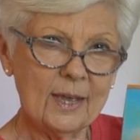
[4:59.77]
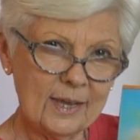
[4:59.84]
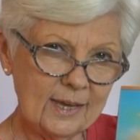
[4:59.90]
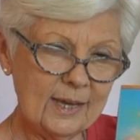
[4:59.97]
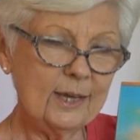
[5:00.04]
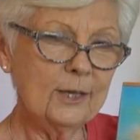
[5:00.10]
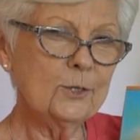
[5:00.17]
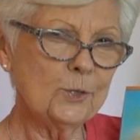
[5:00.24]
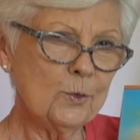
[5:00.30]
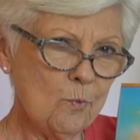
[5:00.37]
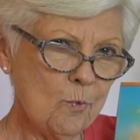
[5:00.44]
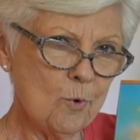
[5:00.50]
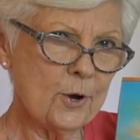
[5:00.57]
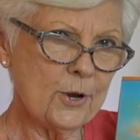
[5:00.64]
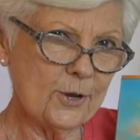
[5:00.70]
He is a
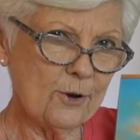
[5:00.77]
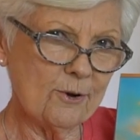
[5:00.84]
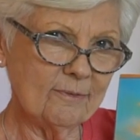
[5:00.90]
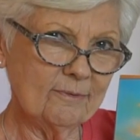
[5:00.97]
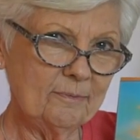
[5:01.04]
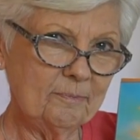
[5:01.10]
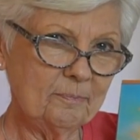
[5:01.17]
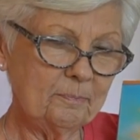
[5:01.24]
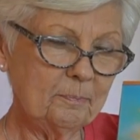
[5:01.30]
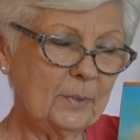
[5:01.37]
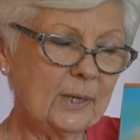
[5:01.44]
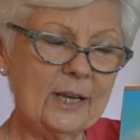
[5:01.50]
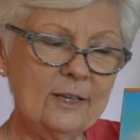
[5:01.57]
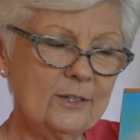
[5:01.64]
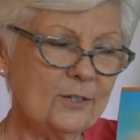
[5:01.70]
warrior,
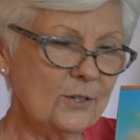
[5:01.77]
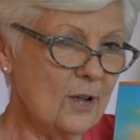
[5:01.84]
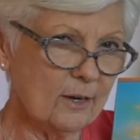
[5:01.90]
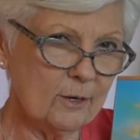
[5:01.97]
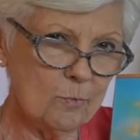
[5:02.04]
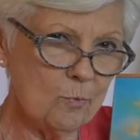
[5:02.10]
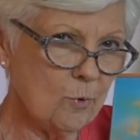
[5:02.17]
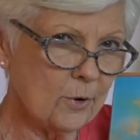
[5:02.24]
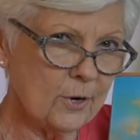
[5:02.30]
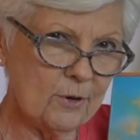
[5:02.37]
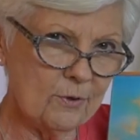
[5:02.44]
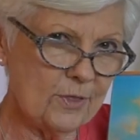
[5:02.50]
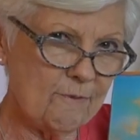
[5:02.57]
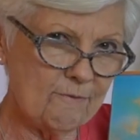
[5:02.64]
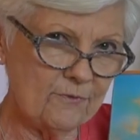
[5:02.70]
but he's not a warrior
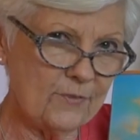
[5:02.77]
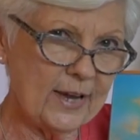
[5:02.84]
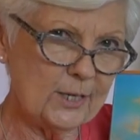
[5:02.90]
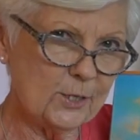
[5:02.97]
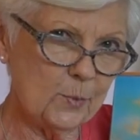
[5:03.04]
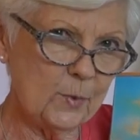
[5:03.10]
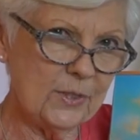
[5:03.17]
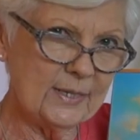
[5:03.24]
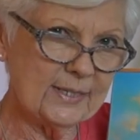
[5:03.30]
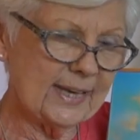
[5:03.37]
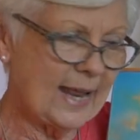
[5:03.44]
that fights with his